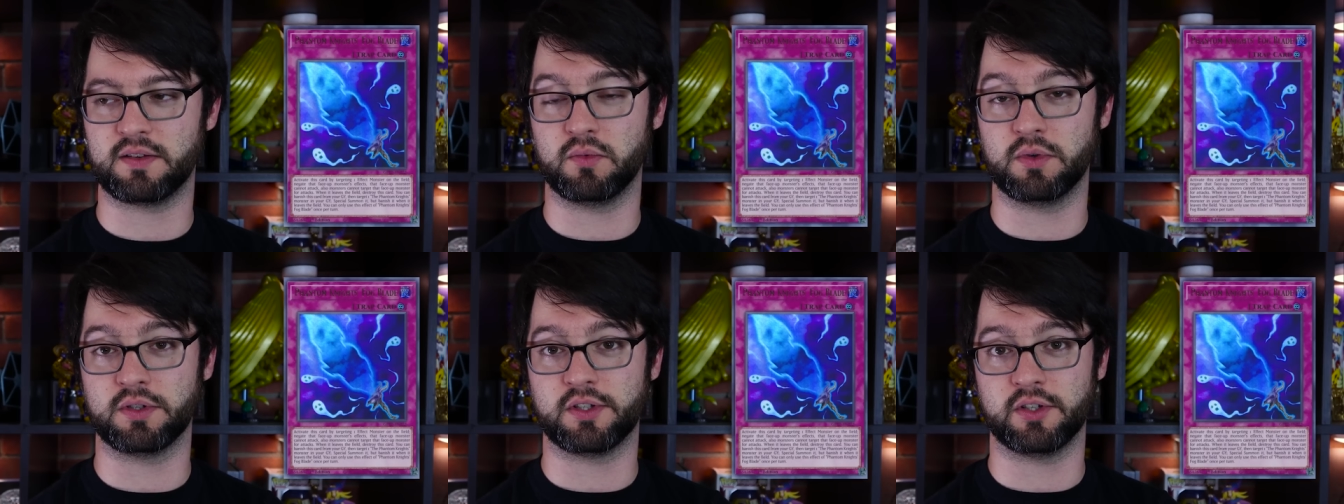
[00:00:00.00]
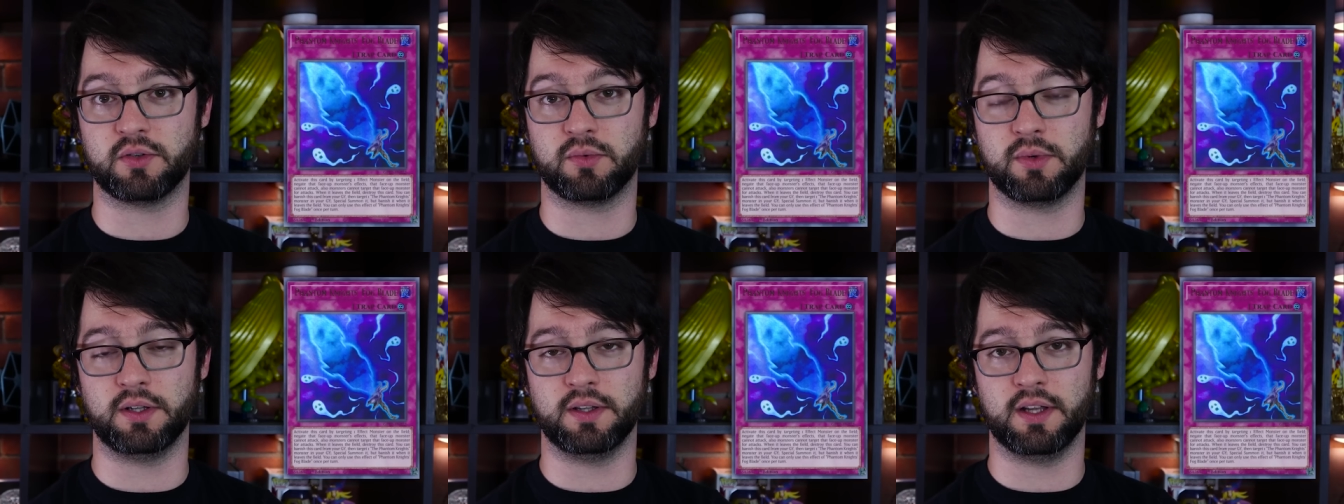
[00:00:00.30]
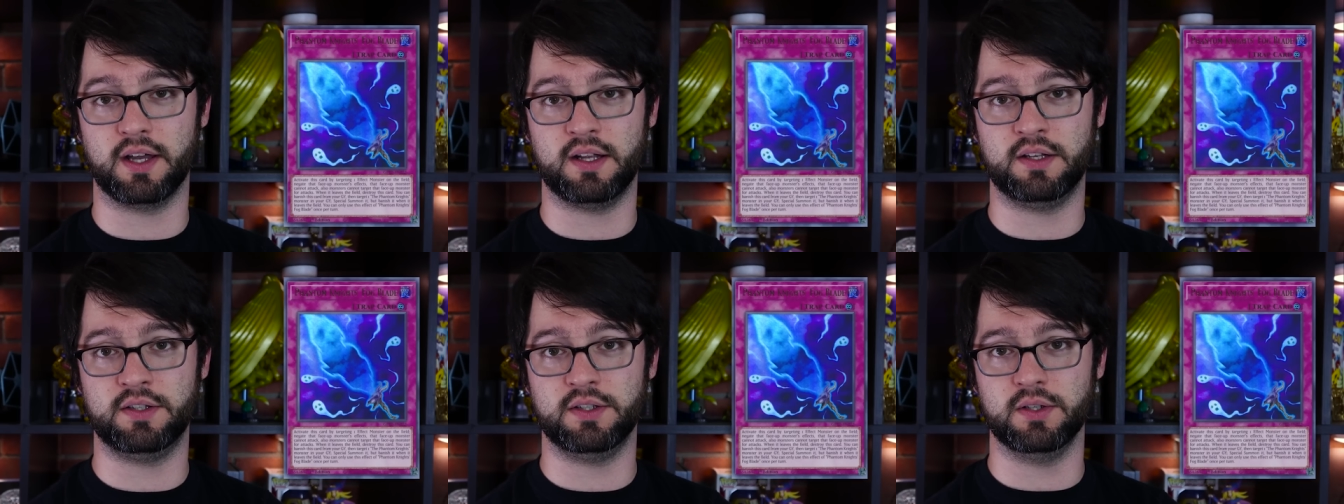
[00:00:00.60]
which it will
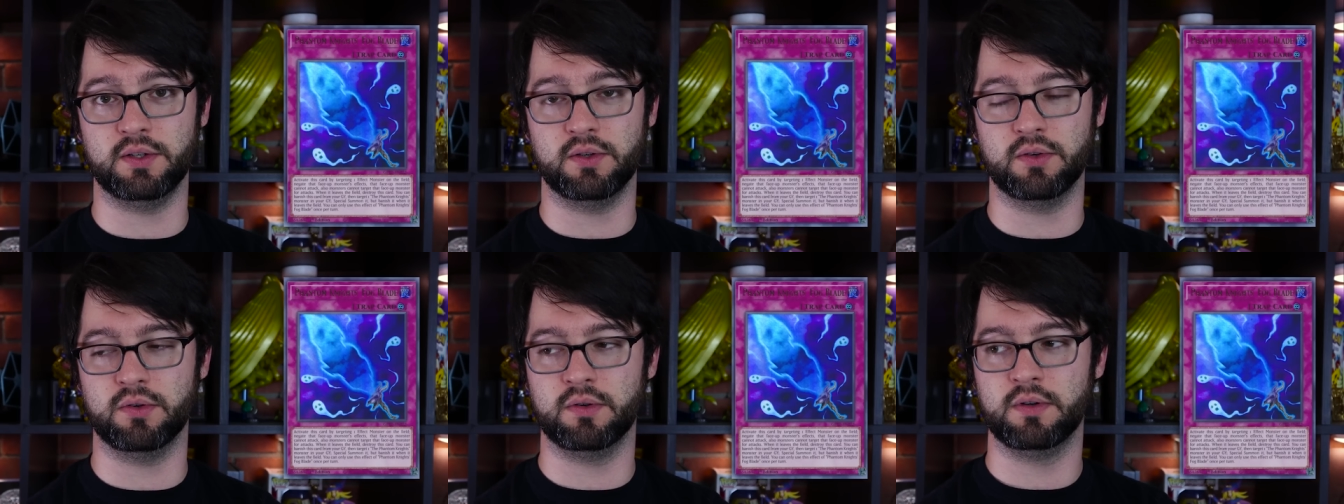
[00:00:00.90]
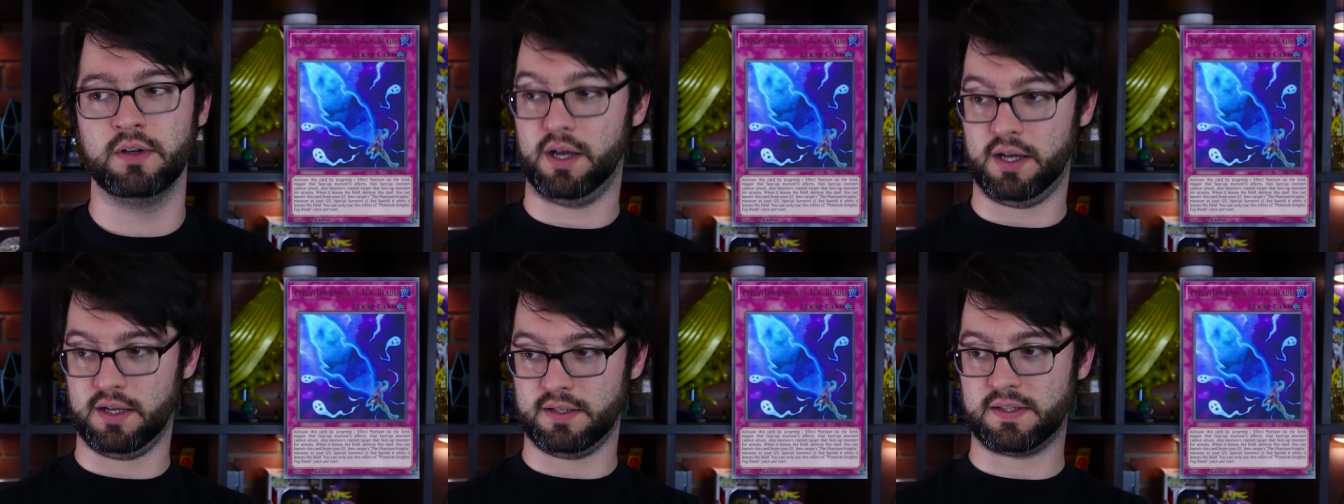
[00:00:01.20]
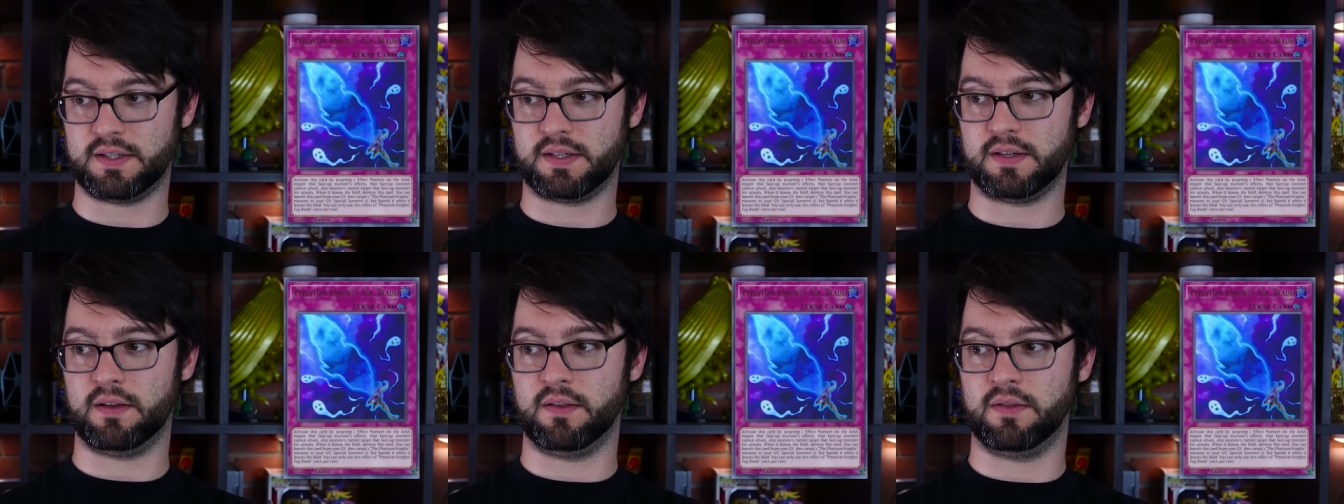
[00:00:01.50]
not do,
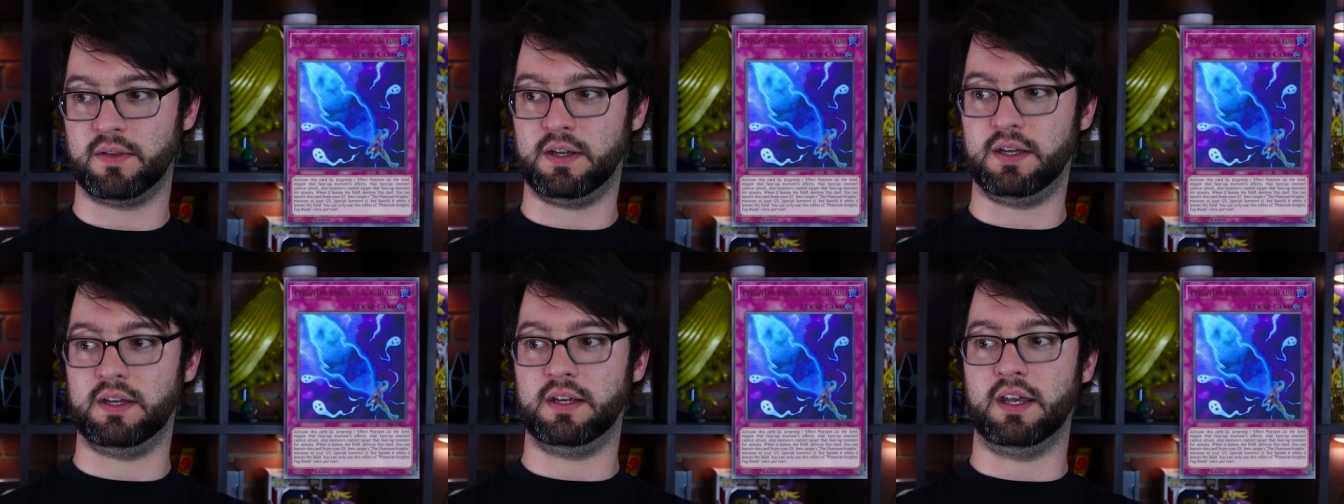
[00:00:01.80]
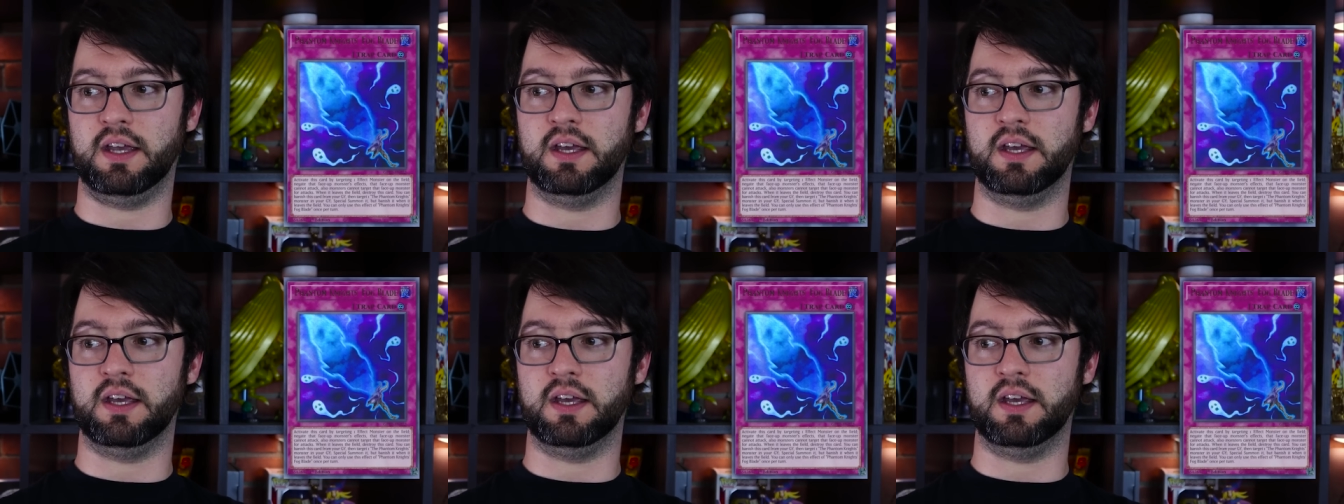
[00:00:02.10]
but the